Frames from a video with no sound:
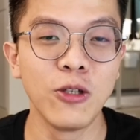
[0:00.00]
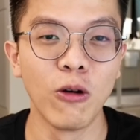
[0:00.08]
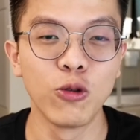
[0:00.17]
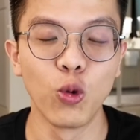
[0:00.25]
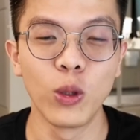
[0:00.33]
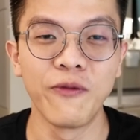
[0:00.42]
you
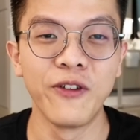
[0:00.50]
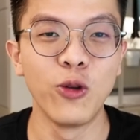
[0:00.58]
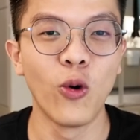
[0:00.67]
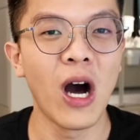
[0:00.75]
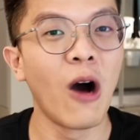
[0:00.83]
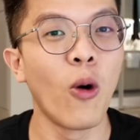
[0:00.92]
all don't even
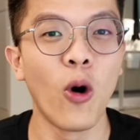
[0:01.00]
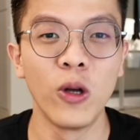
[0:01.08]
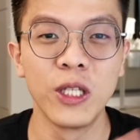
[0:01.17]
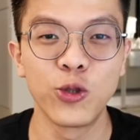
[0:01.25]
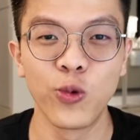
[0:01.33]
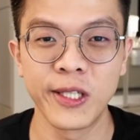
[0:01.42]
know how all
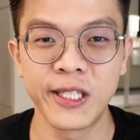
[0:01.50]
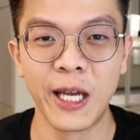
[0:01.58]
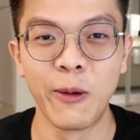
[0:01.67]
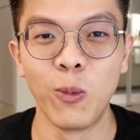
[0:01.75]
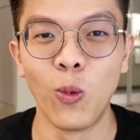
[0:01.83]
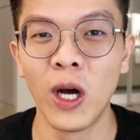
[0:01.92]
this works
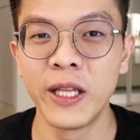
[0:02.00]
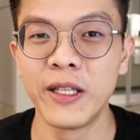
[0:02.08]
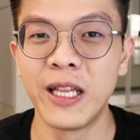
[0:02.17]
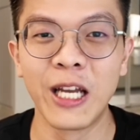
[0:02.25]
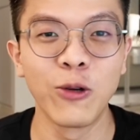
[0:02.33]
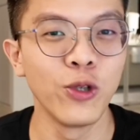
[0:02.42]
and what
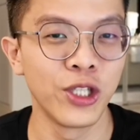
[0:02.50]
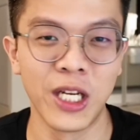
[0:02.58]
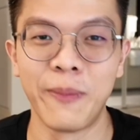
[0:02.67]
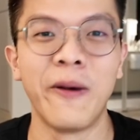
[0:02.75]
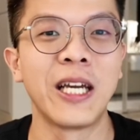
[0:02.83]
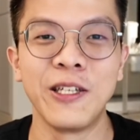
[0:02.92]
language
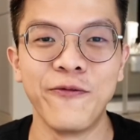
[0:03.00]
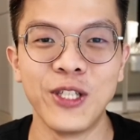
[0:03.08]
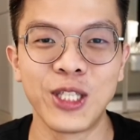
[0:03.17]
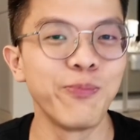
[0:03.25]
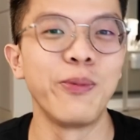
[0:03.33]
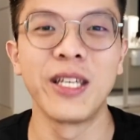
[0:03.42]
am I even
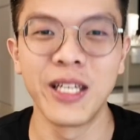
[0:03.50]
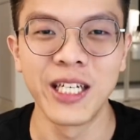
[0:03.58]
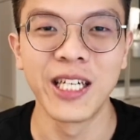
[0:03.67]
speaking.